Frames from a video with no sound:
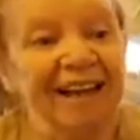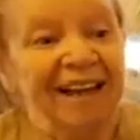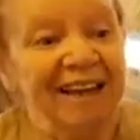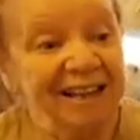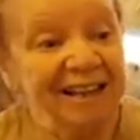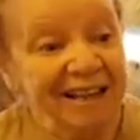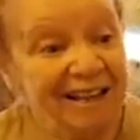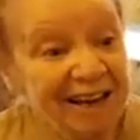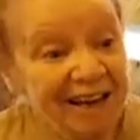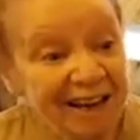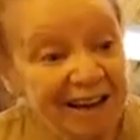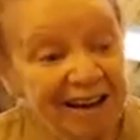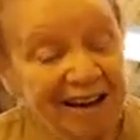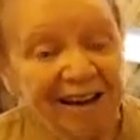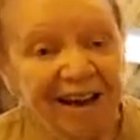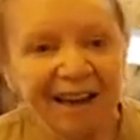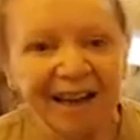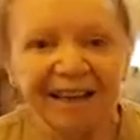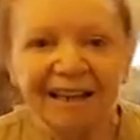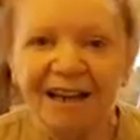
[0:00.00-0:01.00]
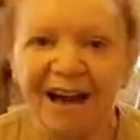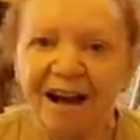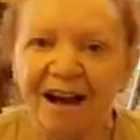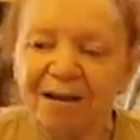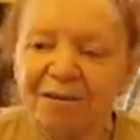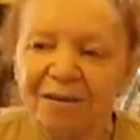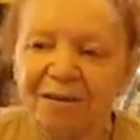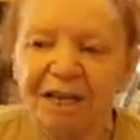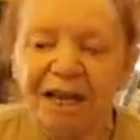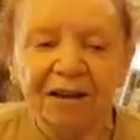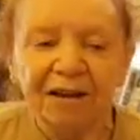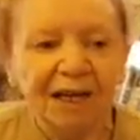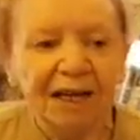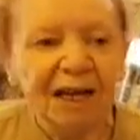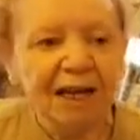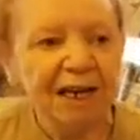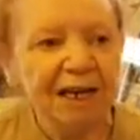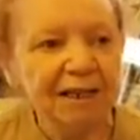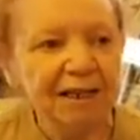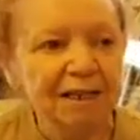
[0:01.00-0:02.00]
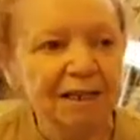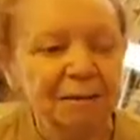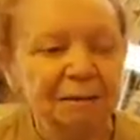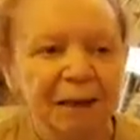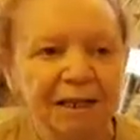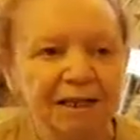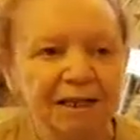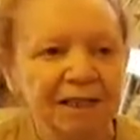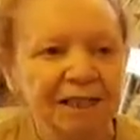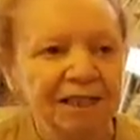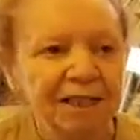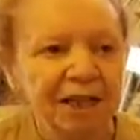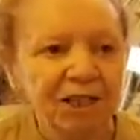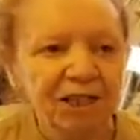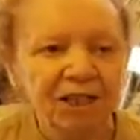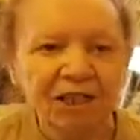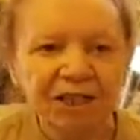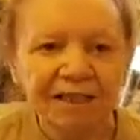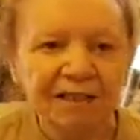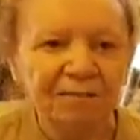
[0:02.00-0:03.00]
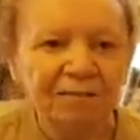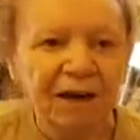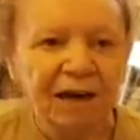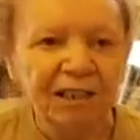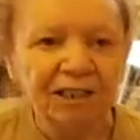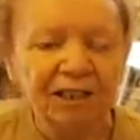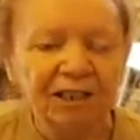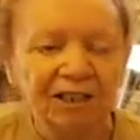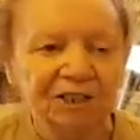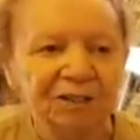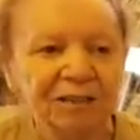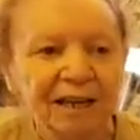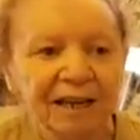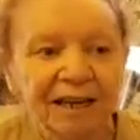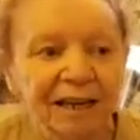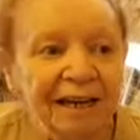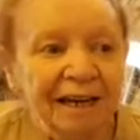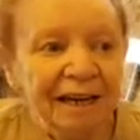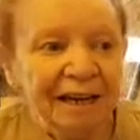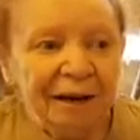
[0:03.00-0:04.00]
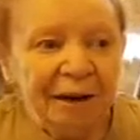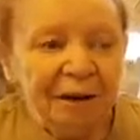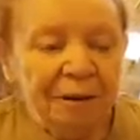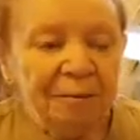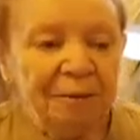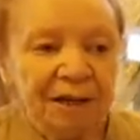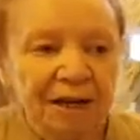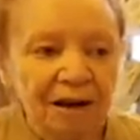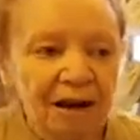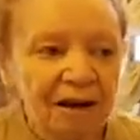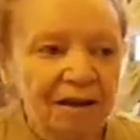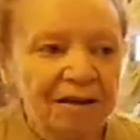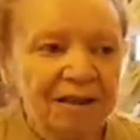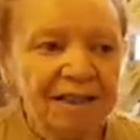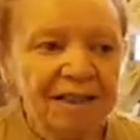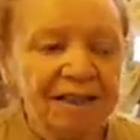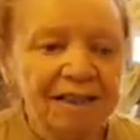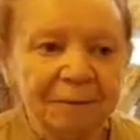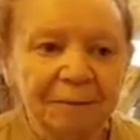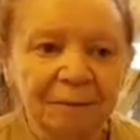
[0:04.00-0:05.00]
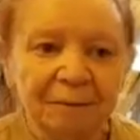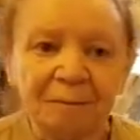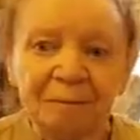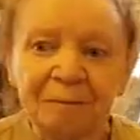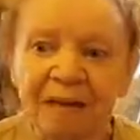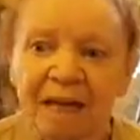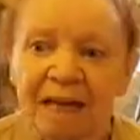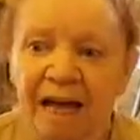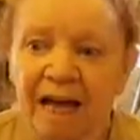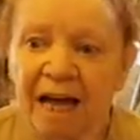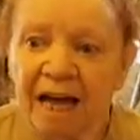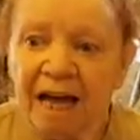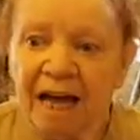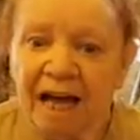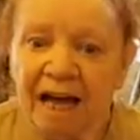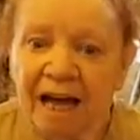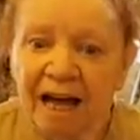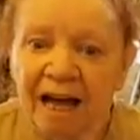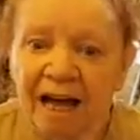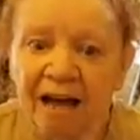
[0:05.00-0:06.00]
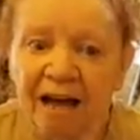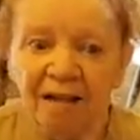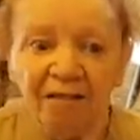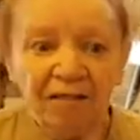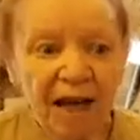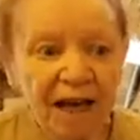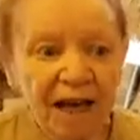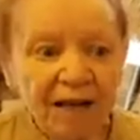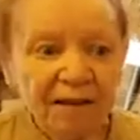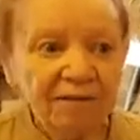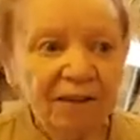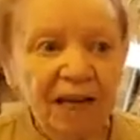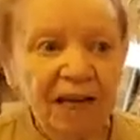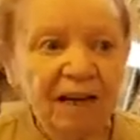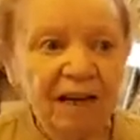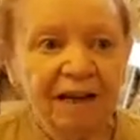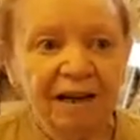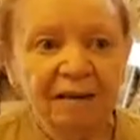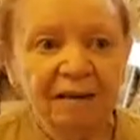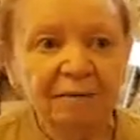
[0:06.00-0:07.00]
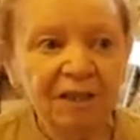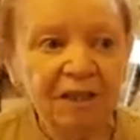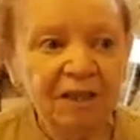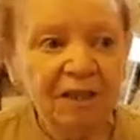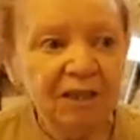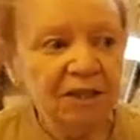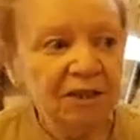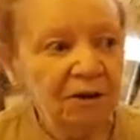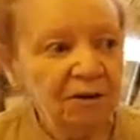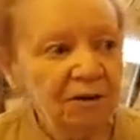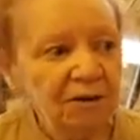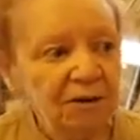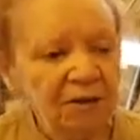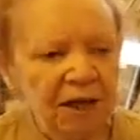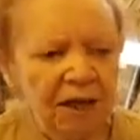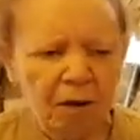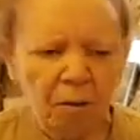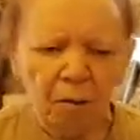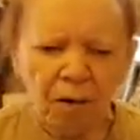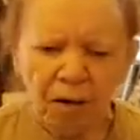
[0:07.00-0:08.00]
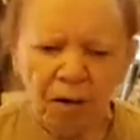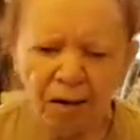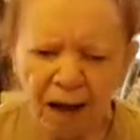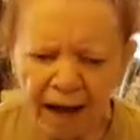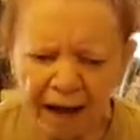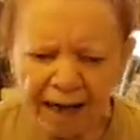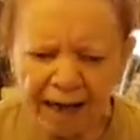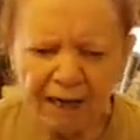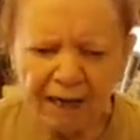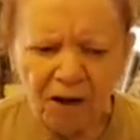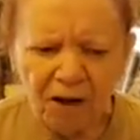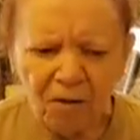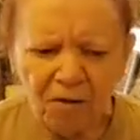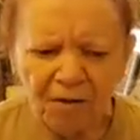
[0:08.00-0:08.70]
Yeah, wow. And I'll tell you, it has been such an adventure, because a lot of times, you know, you think, well, I know